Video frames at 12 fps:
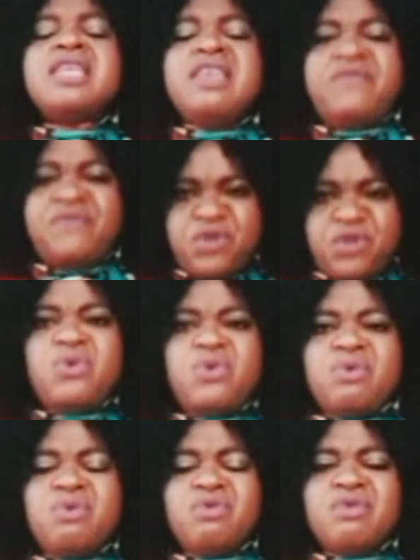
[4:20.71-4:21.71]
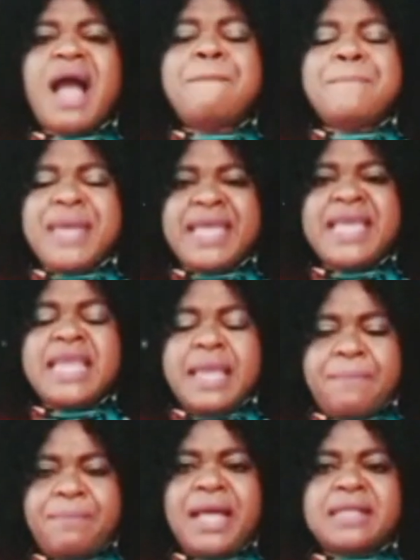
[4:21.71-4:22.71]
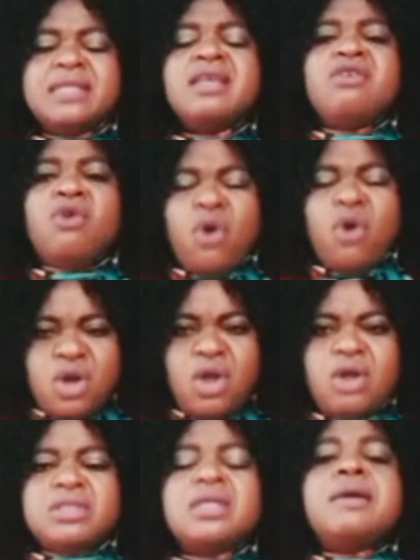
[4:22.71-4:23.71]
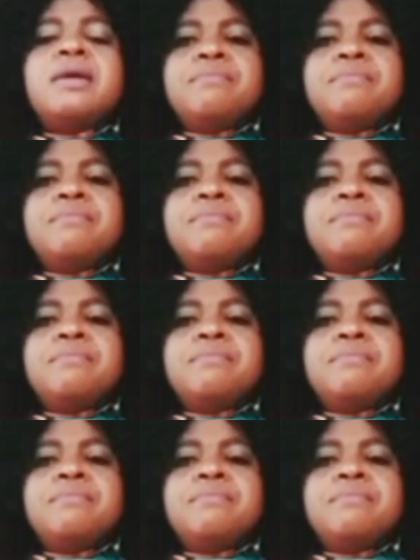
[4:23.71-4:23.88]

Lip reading: If you are making a plan, oh Lord,